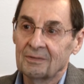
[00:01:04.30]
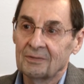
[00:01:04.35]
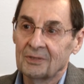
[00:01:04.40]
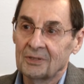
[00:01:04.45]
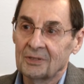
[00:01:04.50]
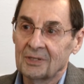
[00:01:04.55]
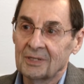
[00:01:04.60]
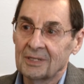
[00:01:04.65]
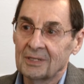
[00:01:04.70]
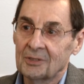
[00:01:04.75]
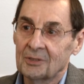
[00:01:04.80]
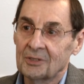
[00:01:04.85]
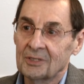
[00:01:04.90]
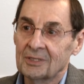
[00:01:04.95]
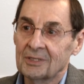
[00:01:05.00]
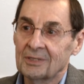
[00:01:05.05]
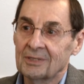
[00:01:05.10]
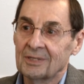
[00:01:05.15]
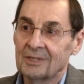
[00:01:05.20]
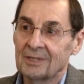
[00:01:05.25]
of your
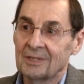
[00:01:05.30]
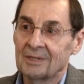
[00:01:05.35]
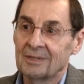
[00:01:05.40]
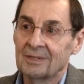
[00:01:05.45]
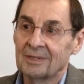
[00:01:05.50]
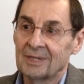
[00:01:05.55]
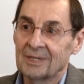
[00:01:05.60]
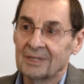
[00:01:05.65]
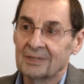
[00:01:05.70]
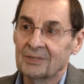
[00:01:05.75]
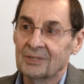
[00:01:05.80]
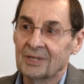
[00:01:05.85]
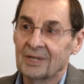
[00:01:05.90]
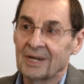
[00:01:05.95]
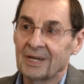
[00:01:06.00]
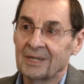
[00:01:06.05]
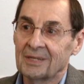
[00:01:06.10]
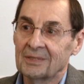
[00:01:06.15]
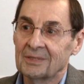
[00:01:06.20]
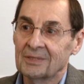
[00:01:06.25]
interest in uh,
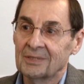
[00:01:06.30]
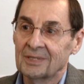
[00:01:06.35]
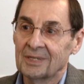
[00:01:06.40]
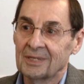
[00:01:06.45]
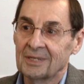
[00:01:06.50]
science